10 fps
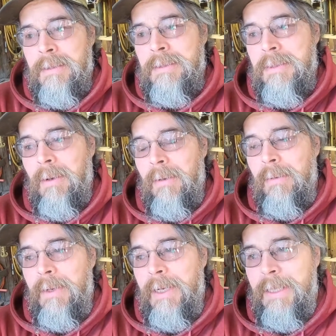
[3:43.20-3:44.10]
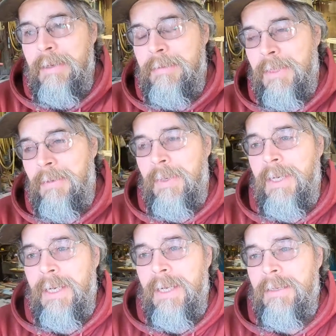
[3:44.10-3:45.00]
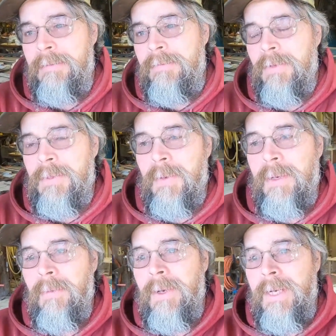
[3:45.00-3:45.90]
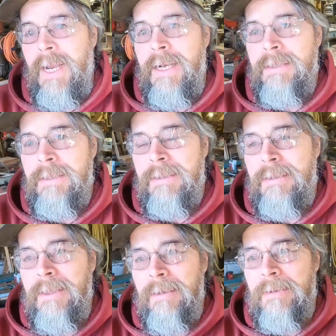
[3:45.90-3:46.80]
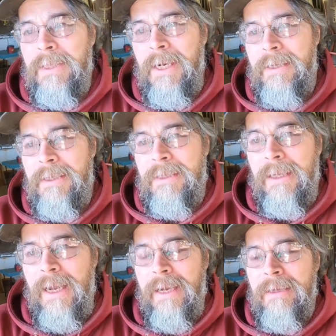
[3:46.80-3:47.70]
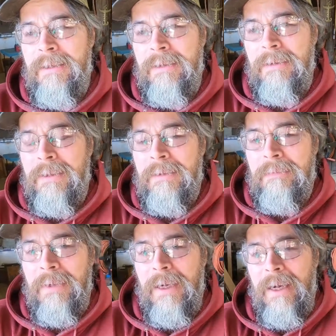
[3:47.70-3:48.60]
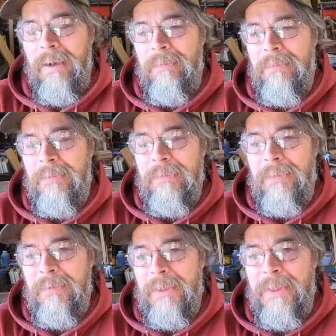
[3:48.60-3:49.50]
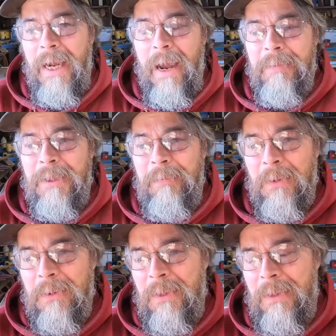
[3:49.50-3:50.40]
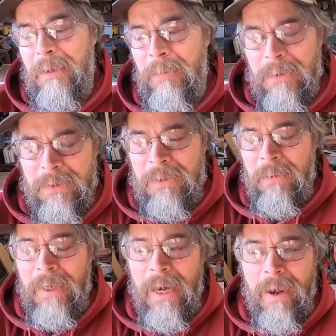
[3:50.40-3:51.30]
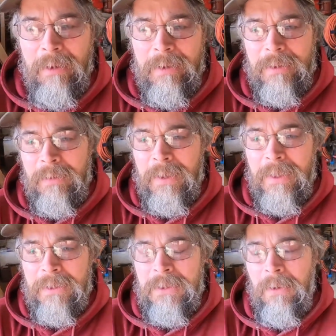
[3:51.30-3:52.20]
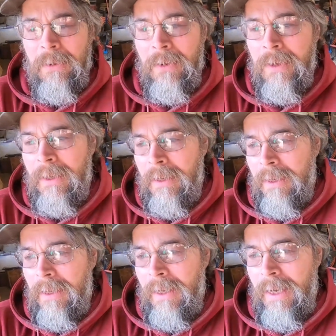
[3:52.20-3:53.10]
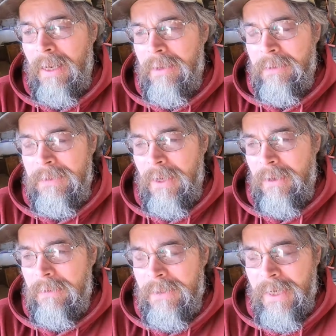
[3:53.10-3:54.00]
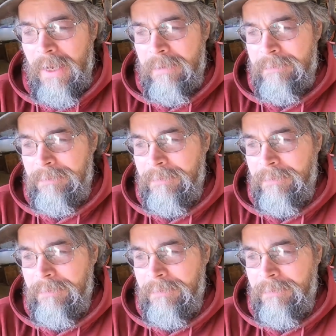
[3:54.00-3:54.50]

So he leaves the queen in for 21 days. He goes in, she's laying, it's capped, he pulls the queen out, queen gets sold, a new cell goes in.